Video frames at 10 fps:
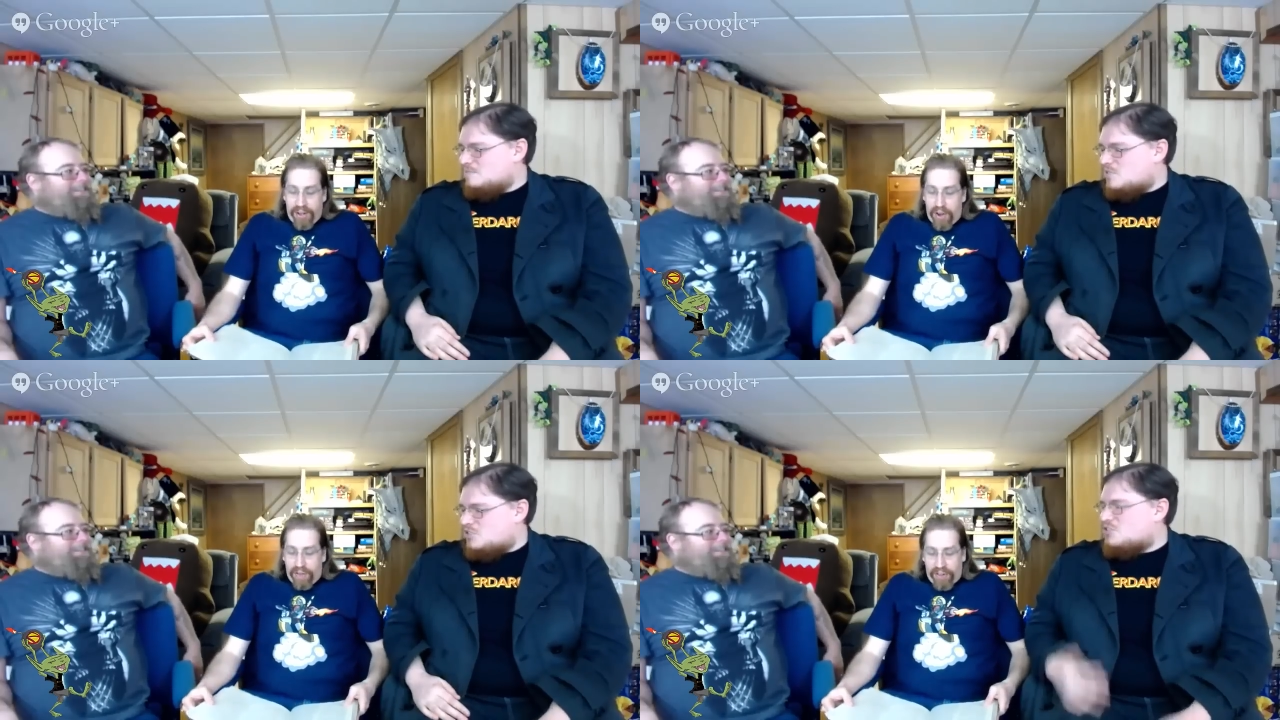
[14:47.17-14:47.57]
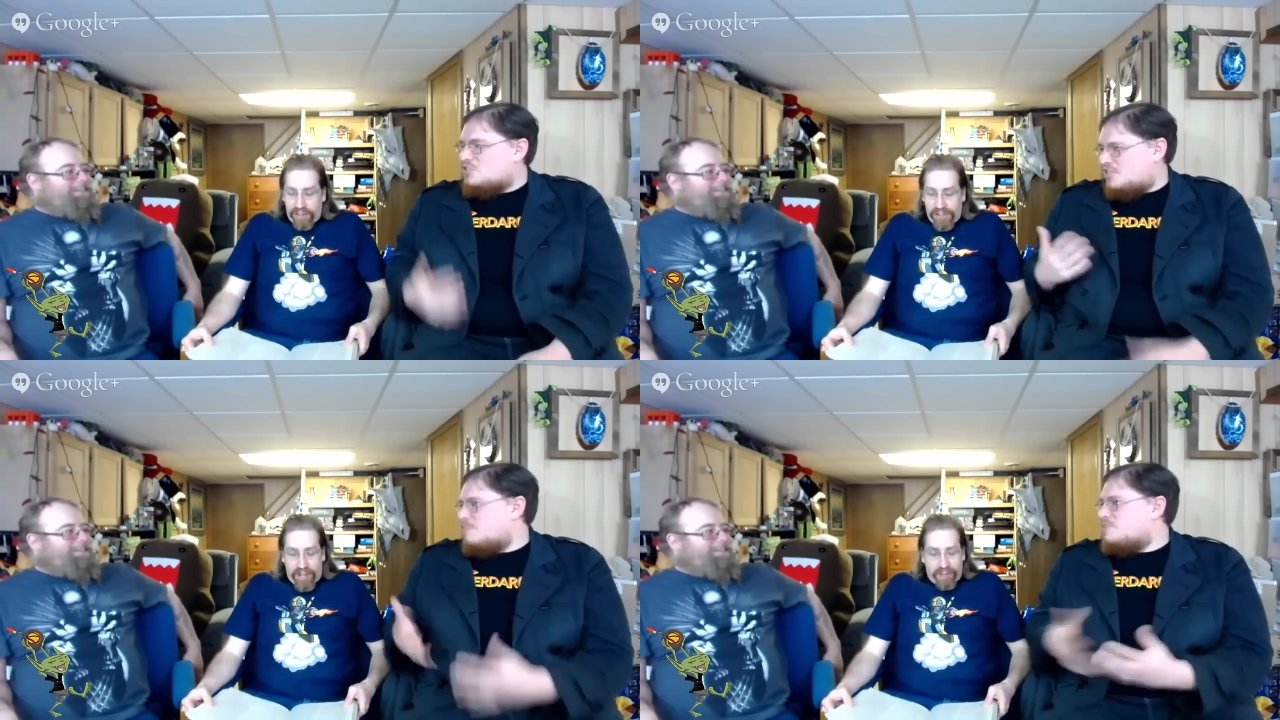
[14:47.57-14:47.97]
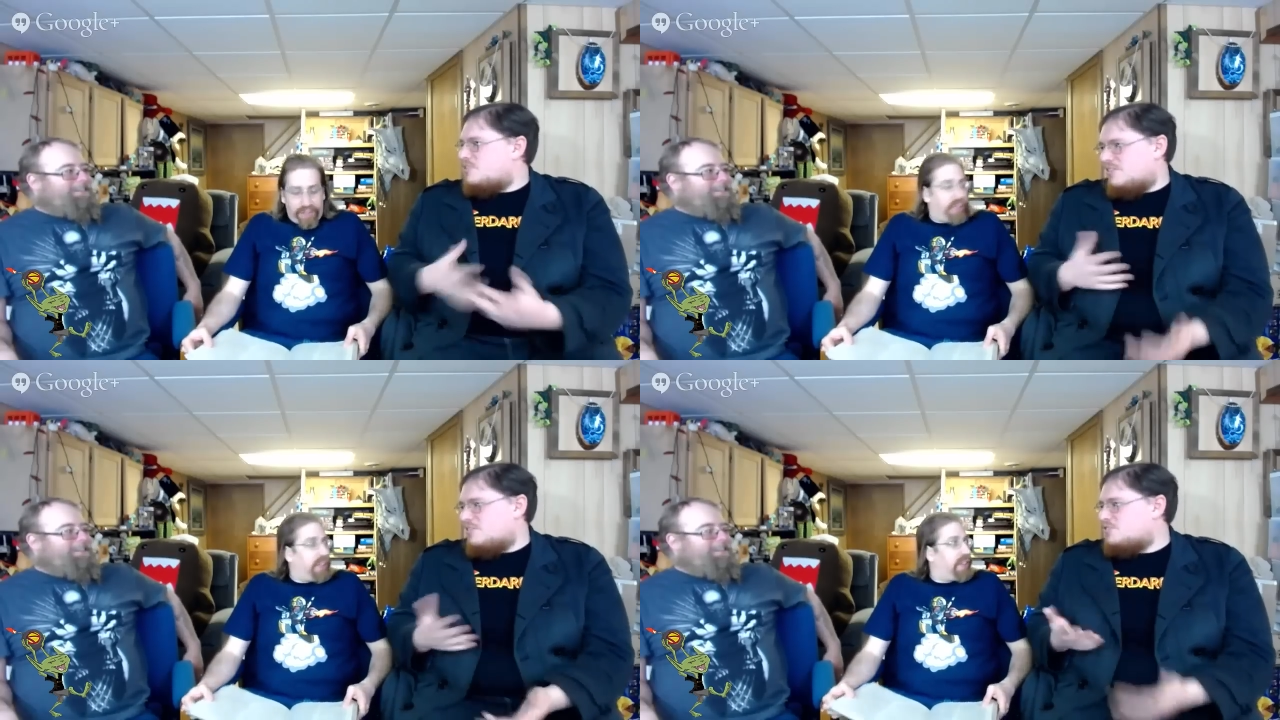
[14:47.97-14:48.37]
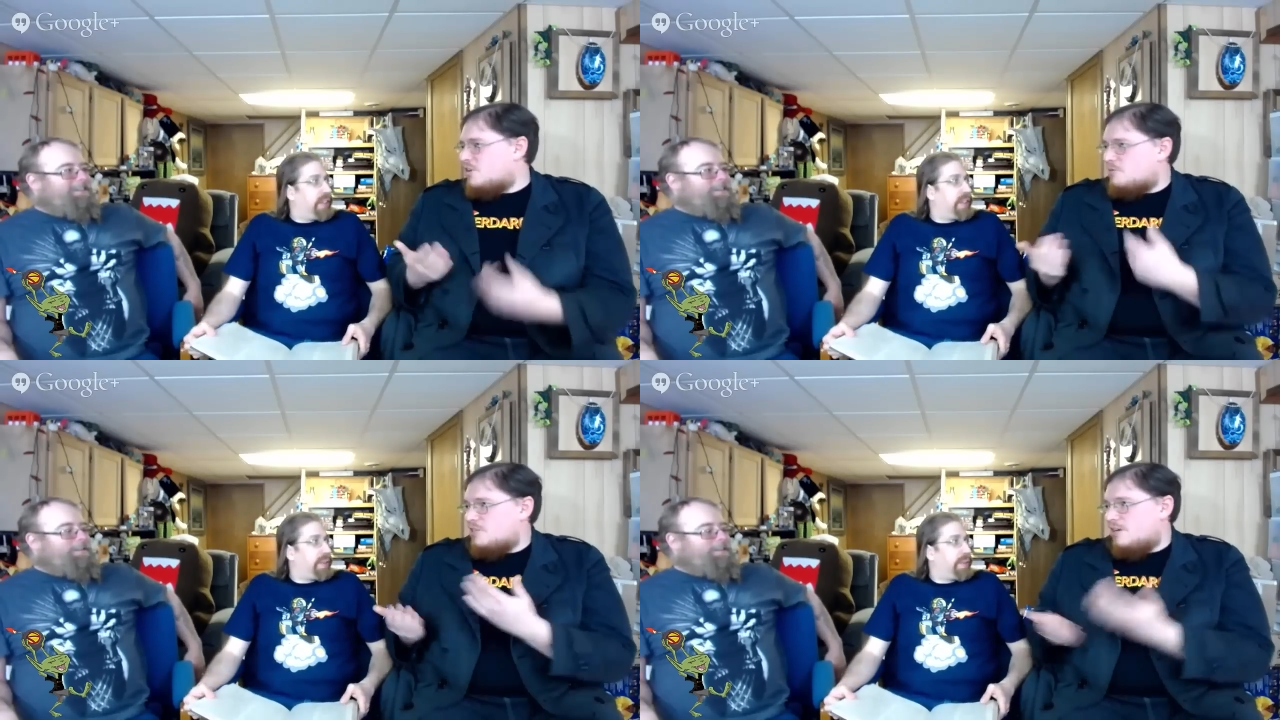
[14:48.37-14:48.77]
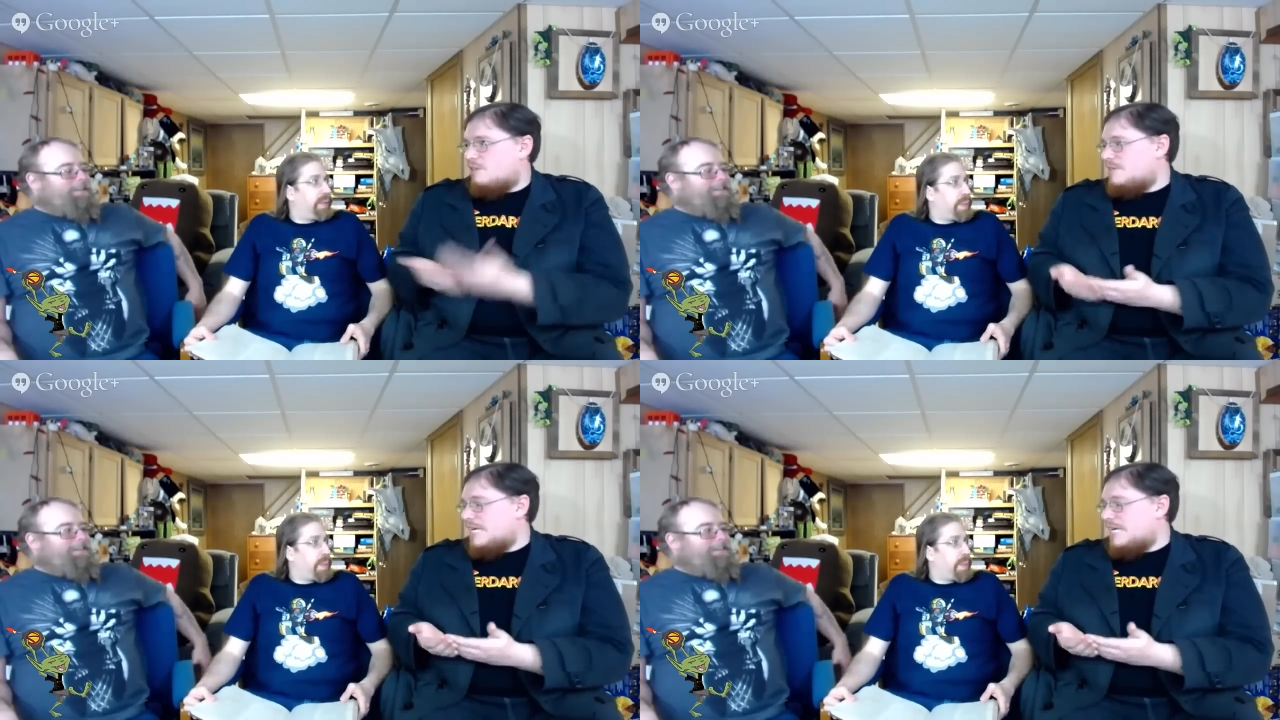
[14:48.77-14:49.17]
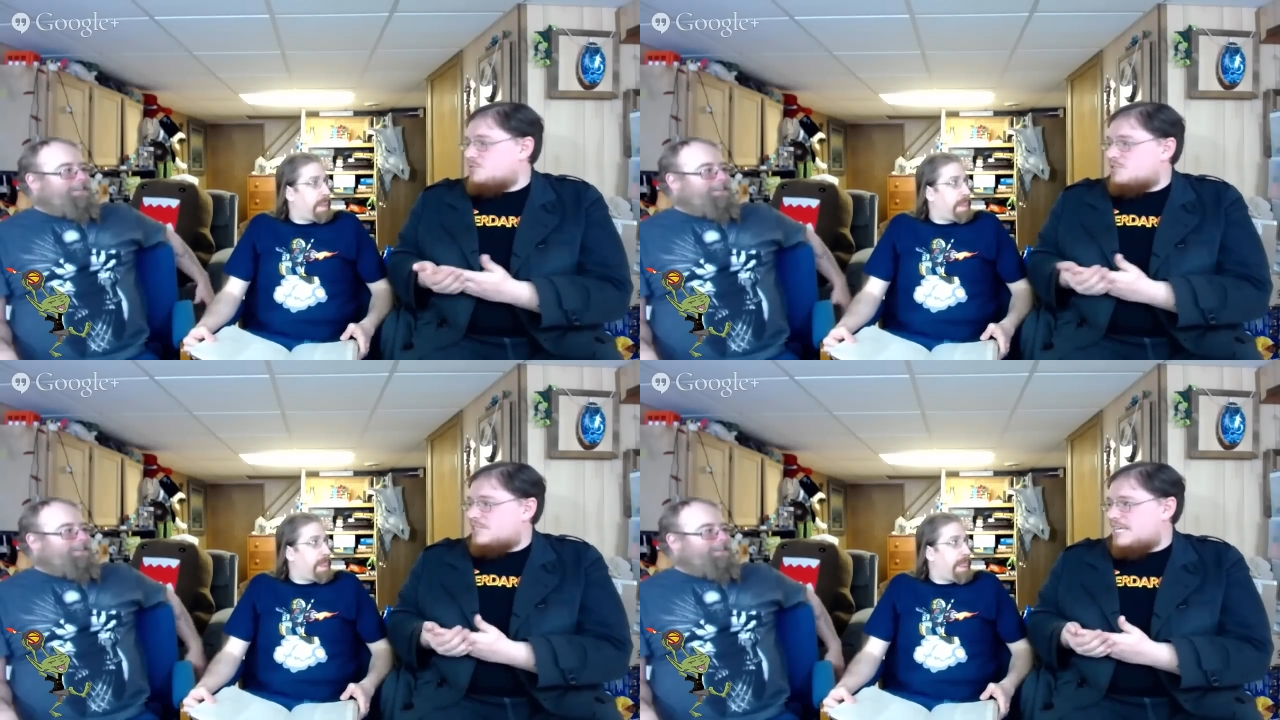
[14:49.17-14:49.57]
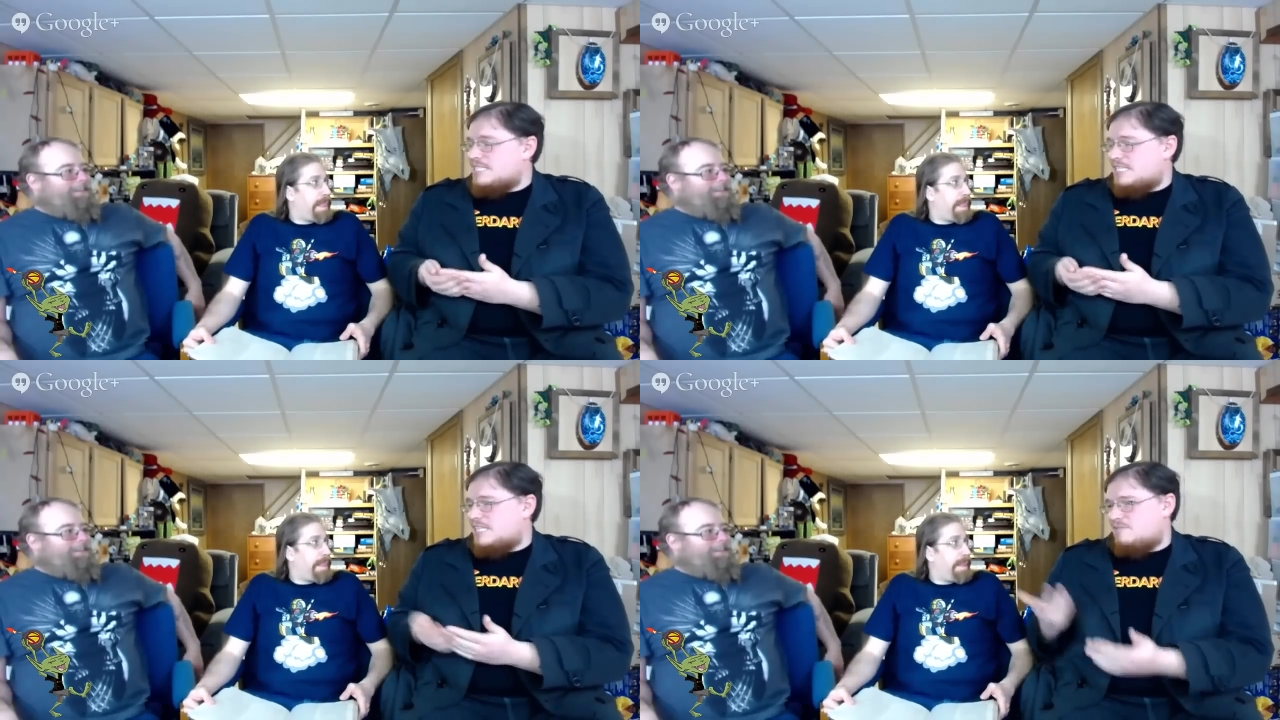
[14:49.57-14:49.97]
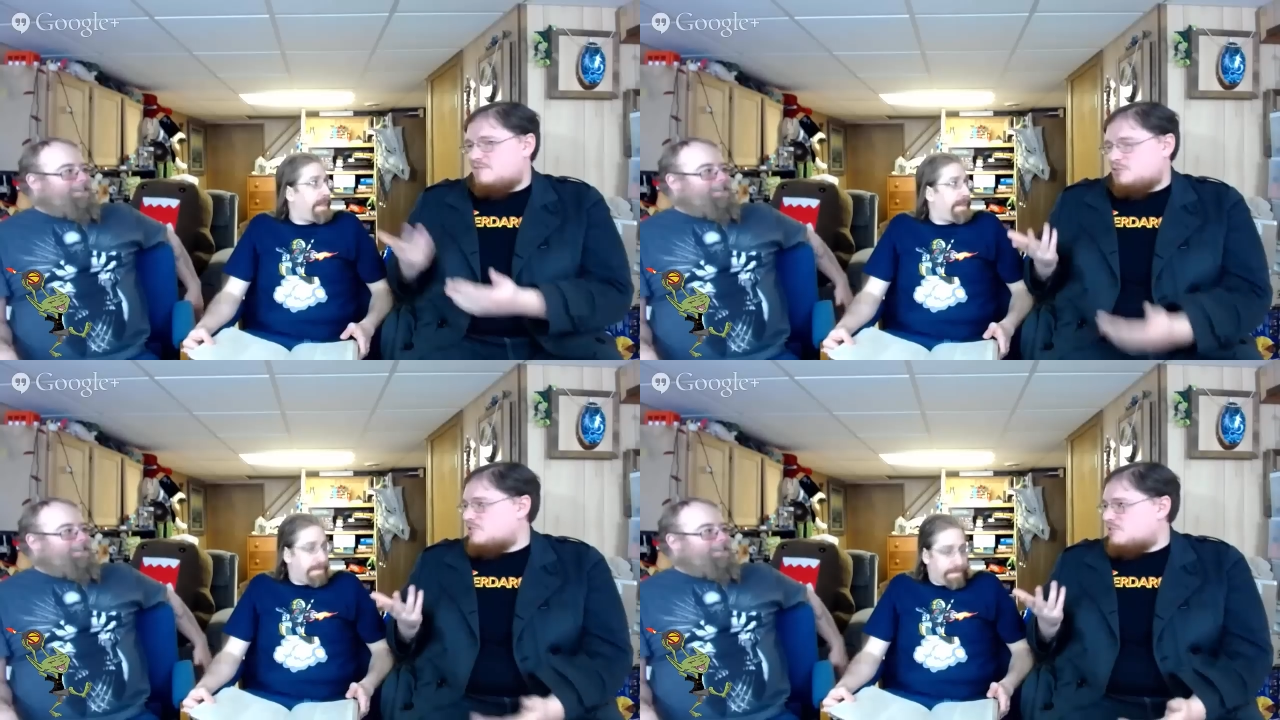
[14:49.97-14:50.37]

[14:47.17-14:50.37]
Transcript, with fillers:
Speaker 1: All so there's themes to those. So you know, it's really easy if your